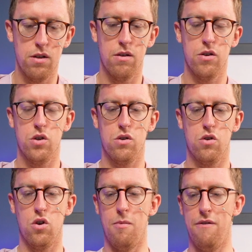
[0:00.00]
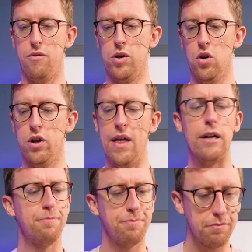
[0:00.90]
just come off the recording there.
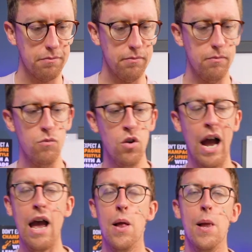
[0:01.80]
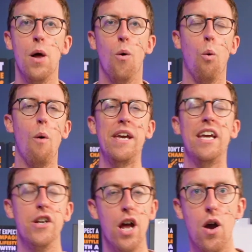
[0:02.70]
Okay. What we
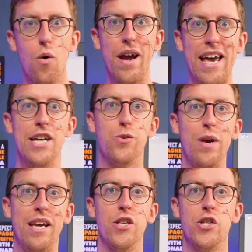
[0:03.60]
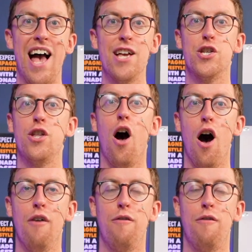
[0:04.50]
can do is we can set a star for